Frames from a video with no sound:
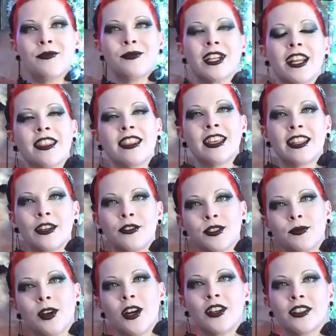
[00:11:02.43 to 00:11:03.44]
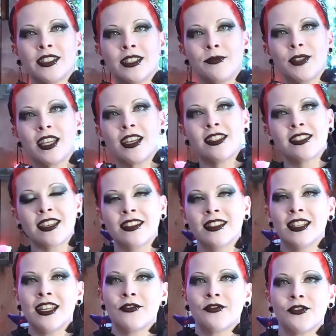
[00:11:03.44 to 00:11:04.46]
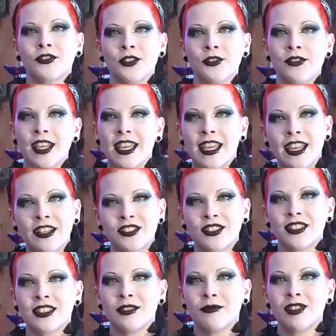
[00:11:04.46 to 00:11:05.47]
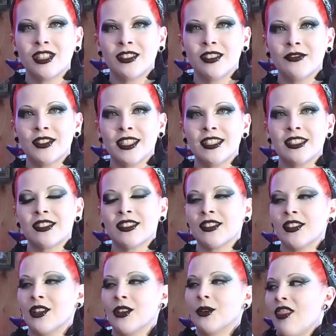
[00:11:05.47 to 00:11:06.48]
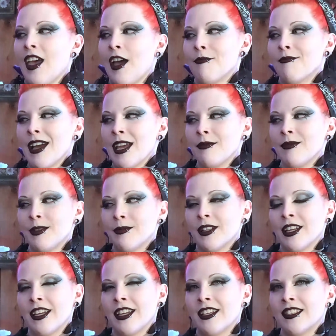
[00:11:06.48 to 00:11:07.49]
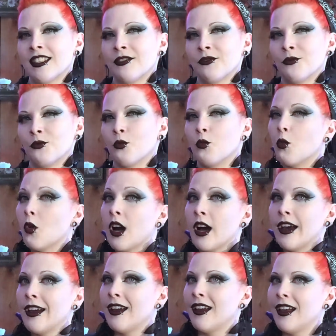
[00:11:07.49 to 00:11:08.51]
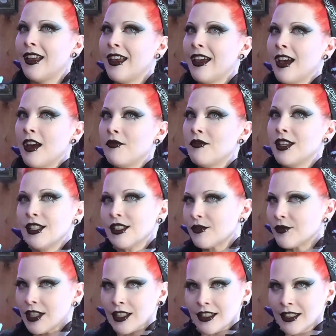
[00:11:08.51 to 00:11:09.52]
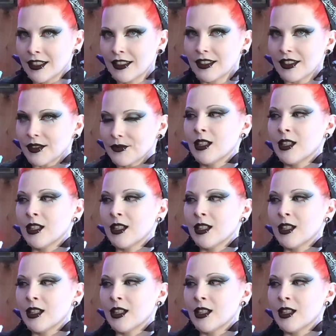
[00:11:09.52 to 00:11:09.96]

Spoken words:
and I think that was partly because I left for a vacation in the middle of it, so that might be playing into why I have these feelings.